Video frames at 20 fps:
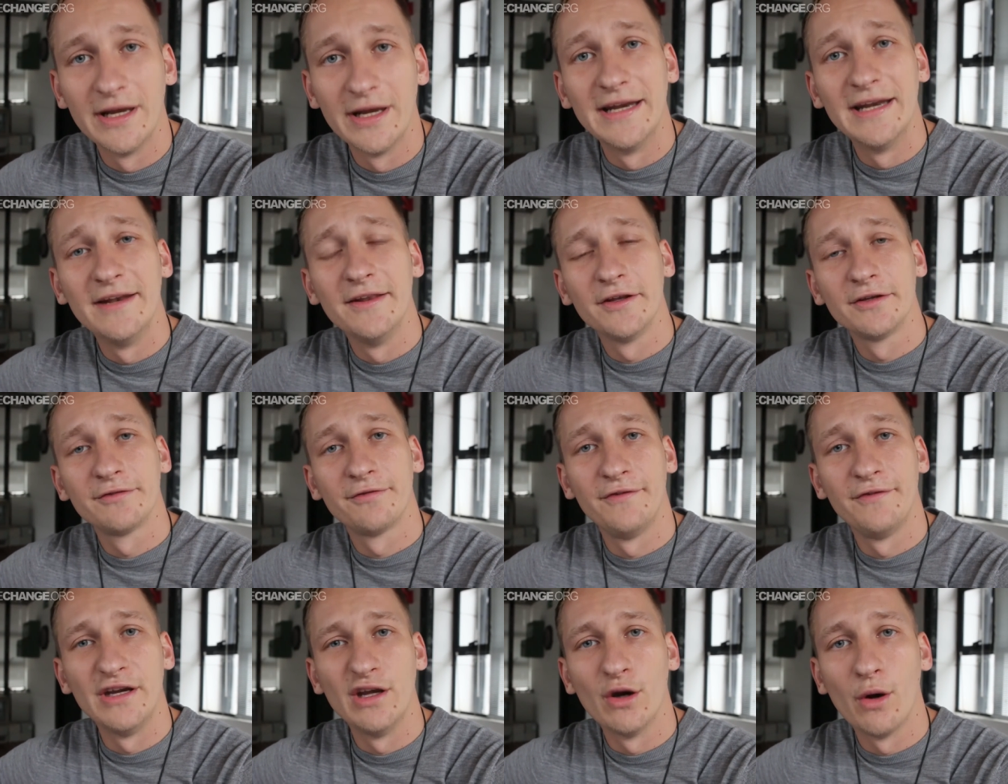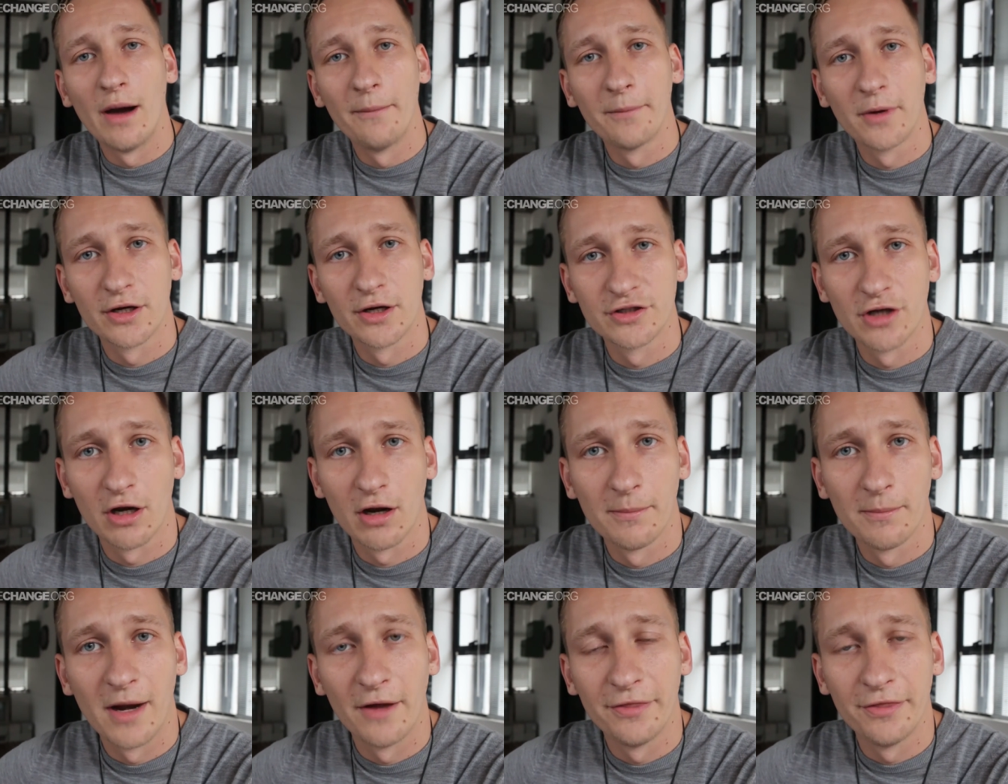and in this video I'm going to
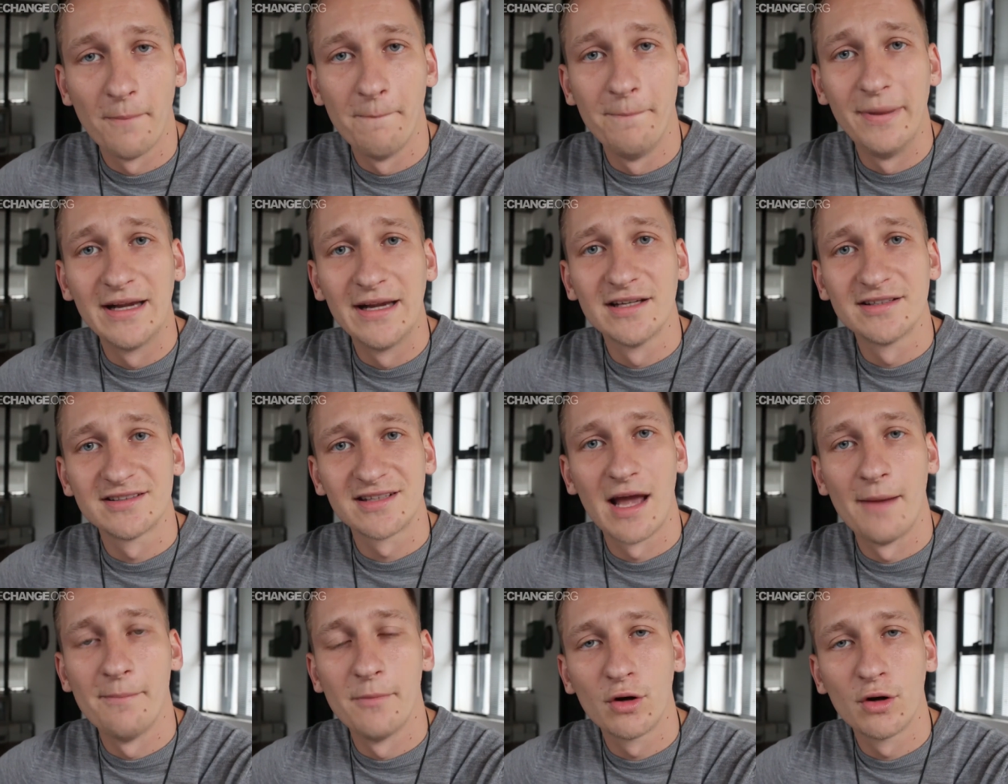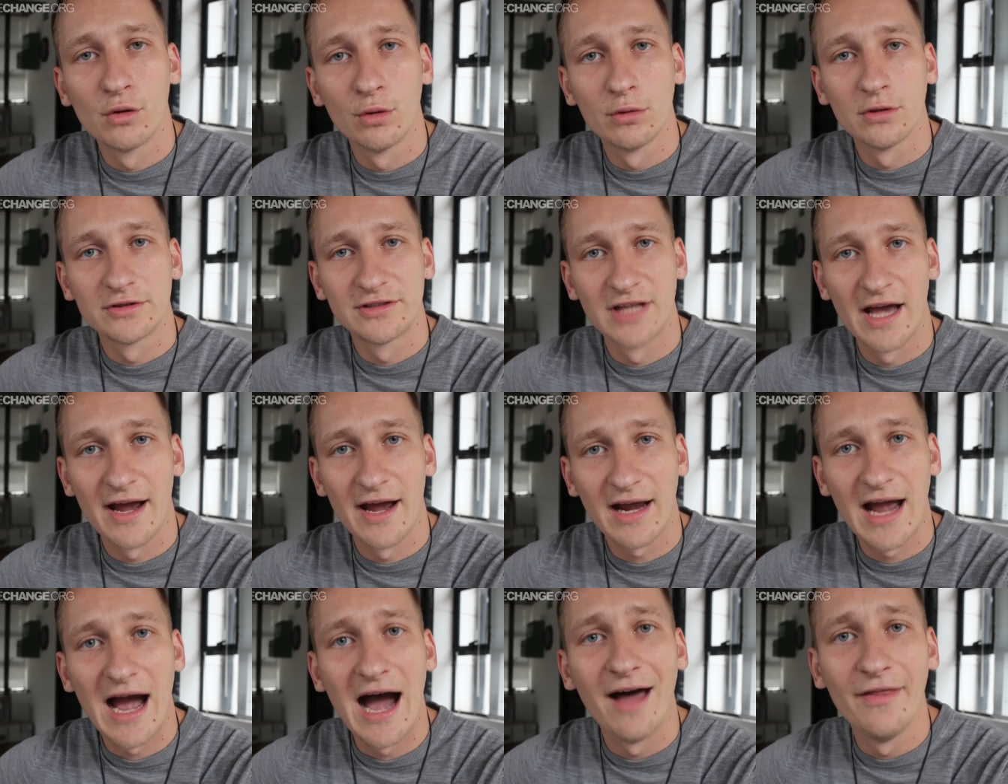talk about the biggest chemical
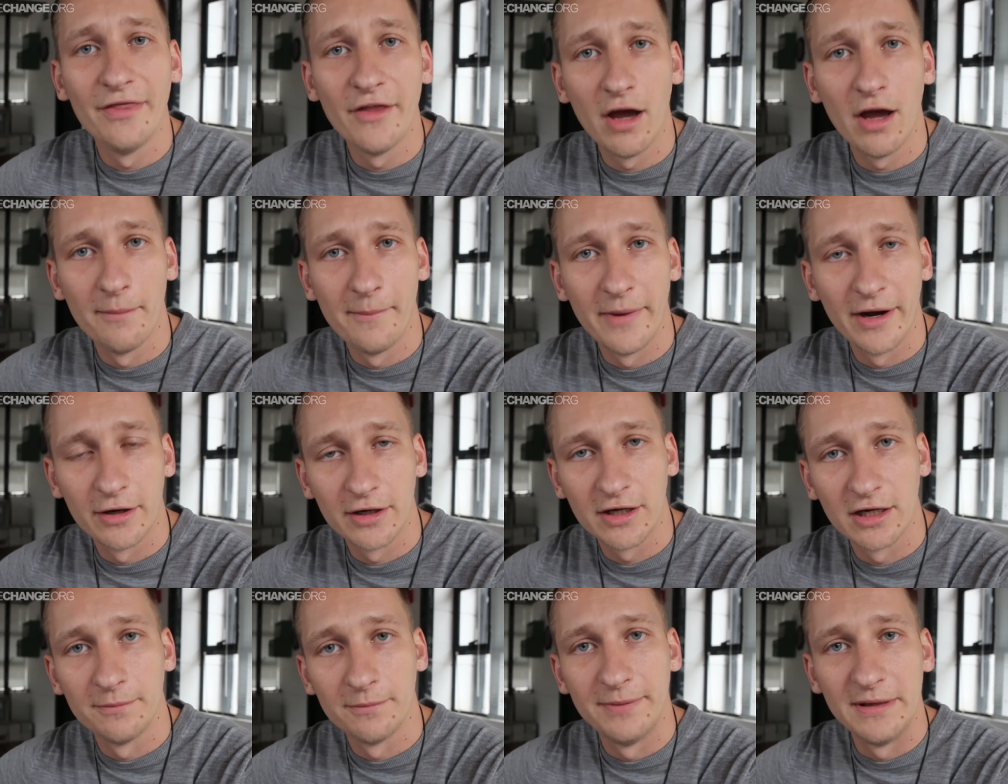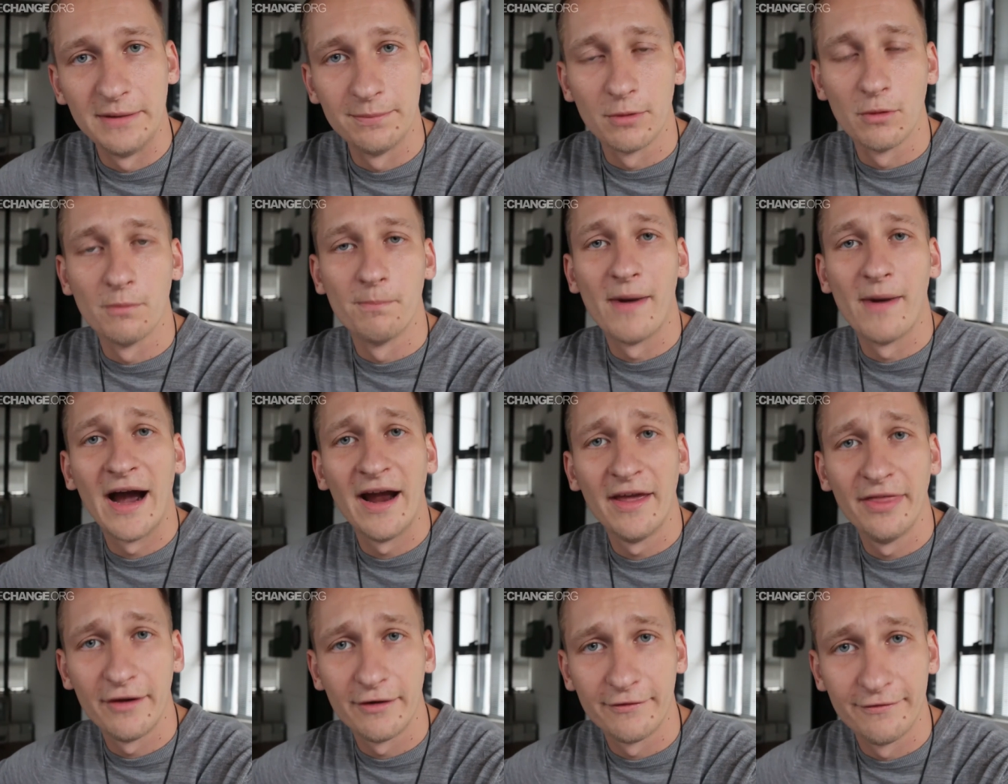attack on the American people
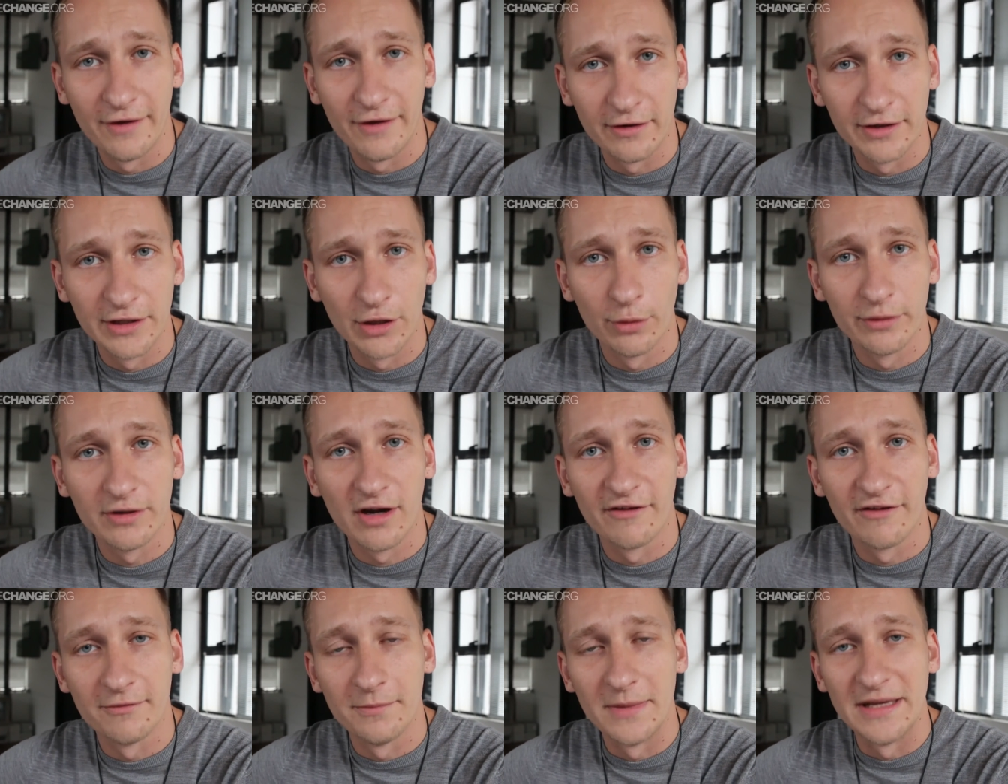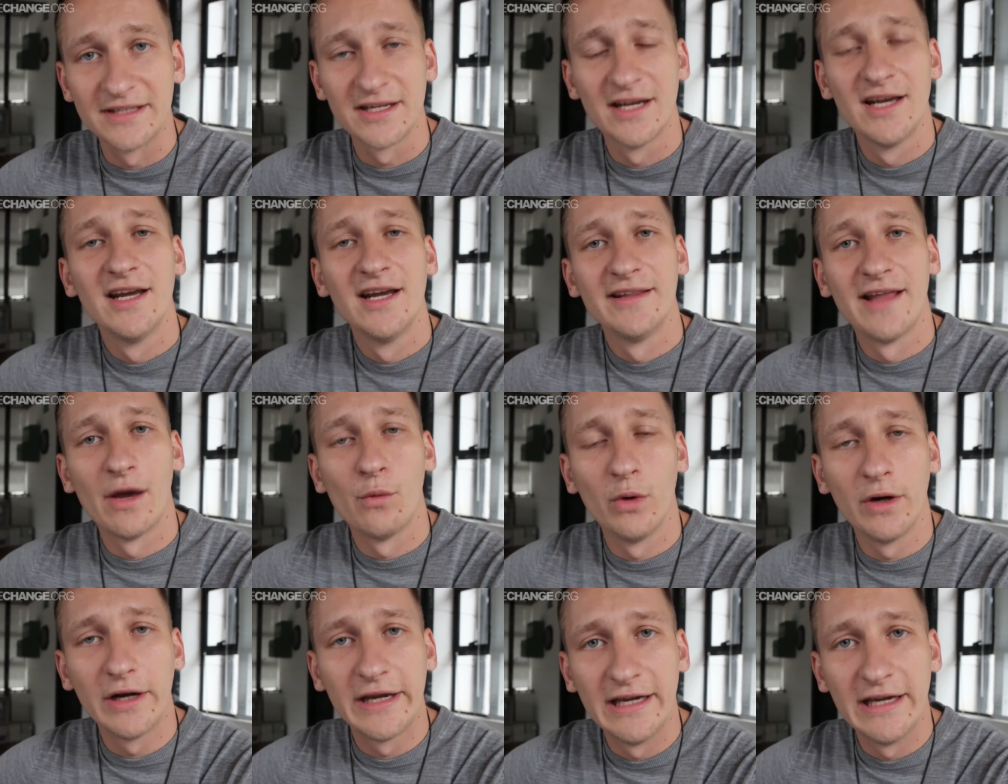by their very own government
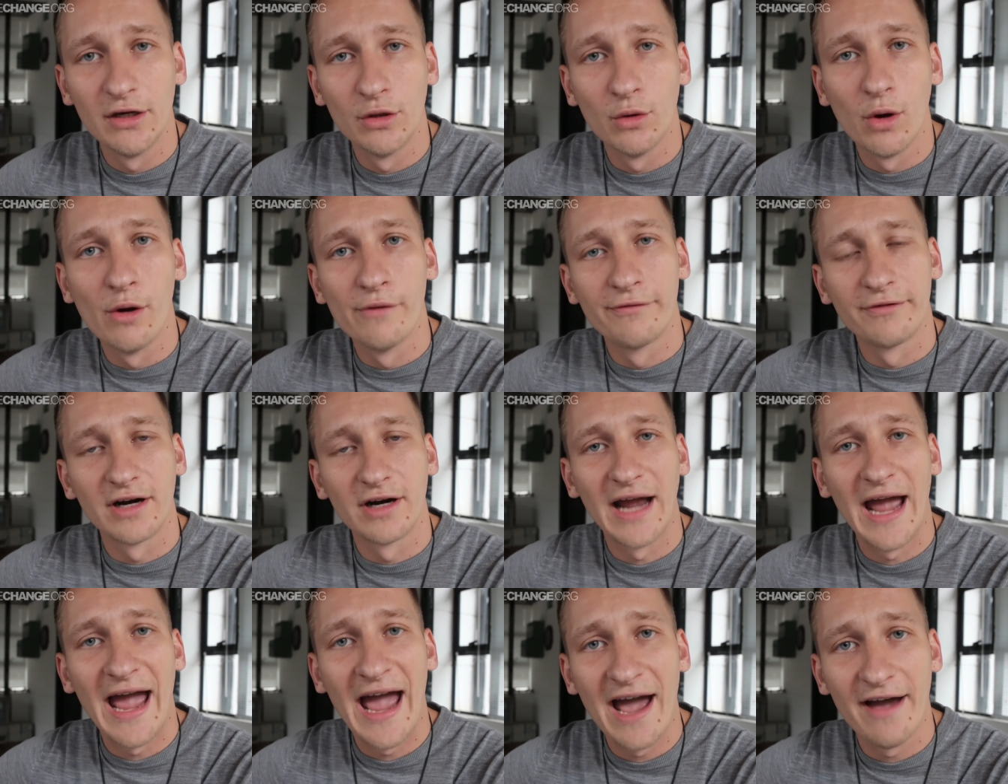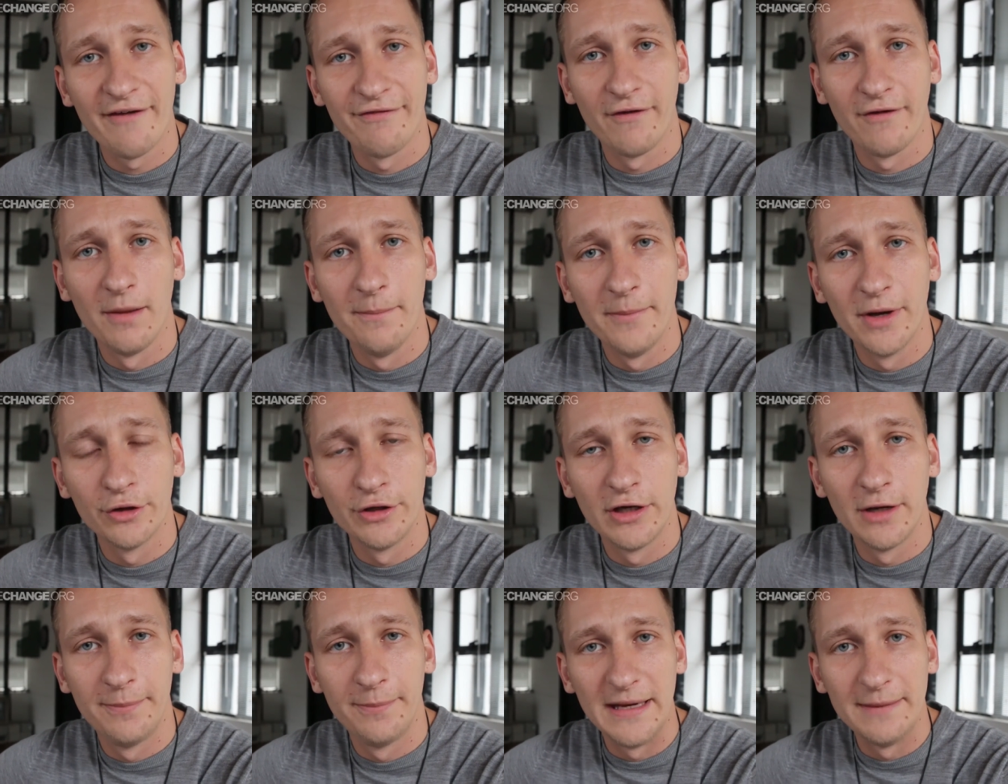that will kill over
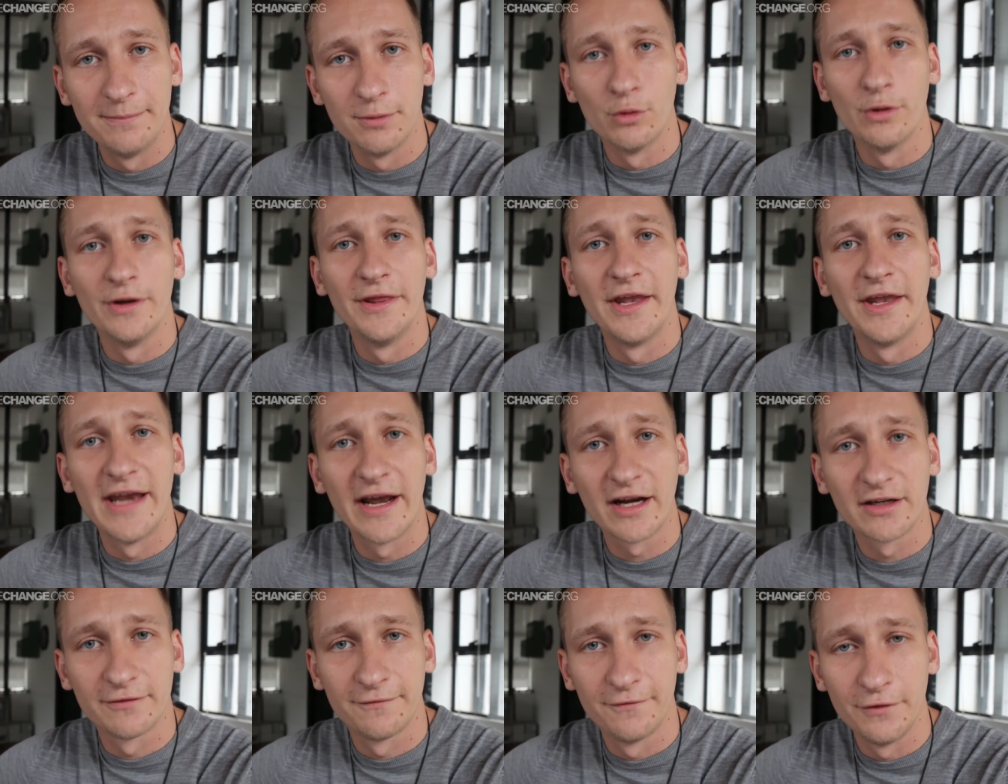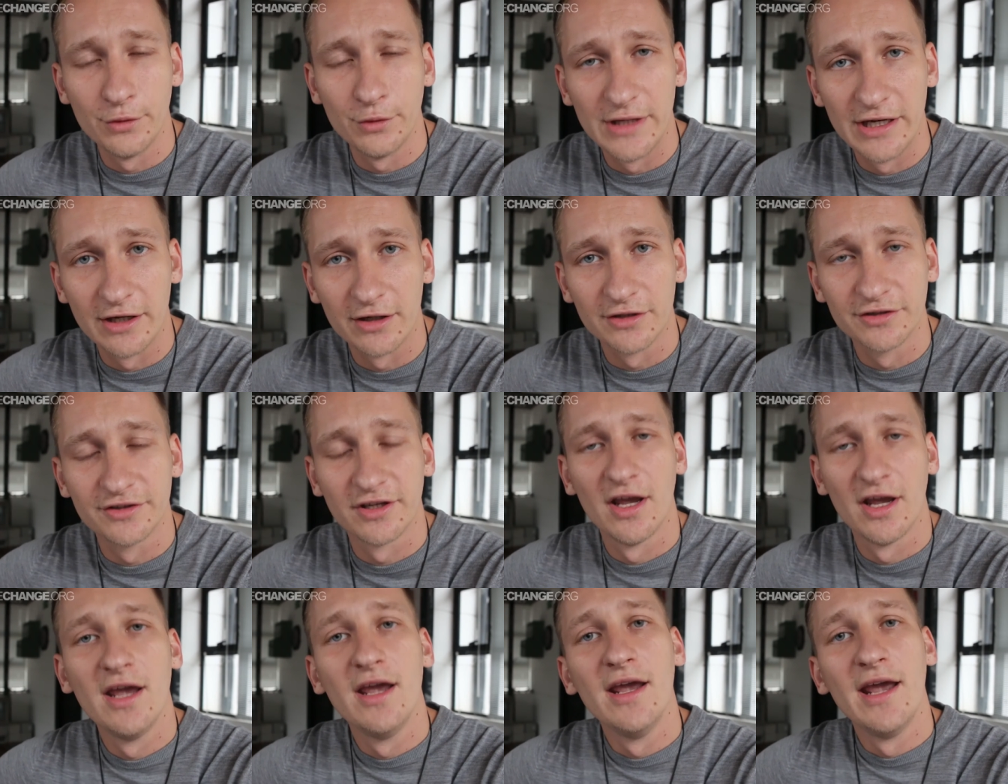500,000 people in the next few years,